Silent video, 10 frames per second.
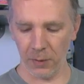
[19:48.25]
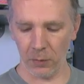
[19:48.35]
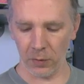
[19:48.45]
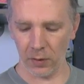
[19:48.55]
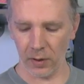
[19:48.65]
It
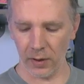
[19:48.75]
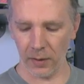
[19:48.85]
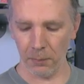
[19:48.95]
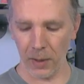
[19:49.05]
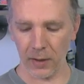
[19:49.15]

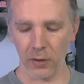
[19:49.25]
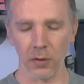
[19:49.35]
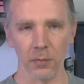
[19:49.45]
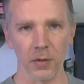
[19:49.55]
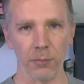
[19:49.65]
will make
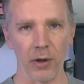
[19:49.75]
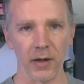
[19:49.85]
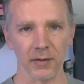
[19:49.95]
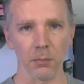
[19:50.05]
your products